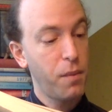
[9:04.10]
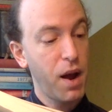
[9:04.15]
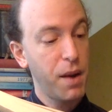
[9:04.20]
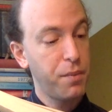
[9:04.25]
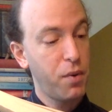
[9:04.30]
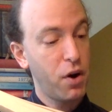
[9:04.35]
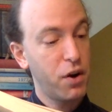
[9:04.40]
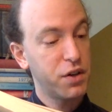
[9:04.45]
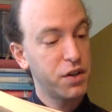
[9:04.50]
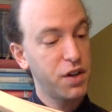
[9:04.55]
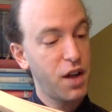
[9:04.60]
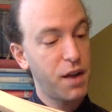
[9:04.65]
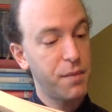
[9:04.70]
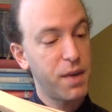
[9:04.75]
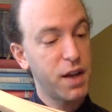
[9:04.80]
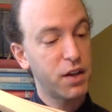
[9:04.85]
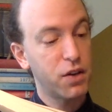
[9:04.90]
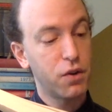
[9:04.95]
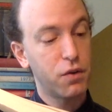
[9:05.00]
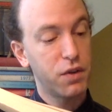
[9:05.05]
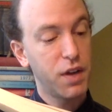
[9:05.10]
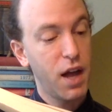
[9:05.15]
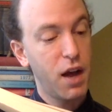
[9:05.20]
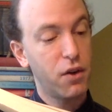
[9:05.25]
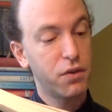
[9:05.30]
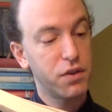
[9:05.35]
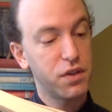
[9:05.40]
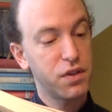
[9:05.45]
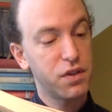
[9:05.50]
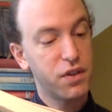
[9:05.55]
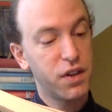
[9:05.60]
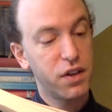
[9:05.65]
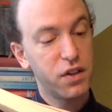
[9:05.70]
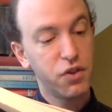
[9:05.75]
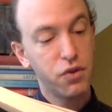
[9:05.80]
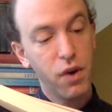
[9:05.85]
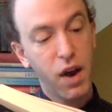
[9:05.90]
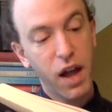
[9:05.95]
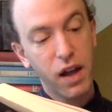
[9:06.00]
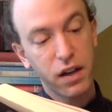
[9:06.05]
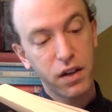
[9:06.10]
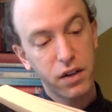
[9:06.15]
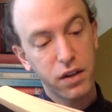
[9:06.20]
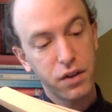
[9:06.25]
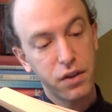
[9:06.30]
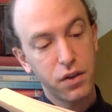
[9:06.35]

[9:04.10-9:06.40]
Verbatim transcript: my part, I make no doubt that a track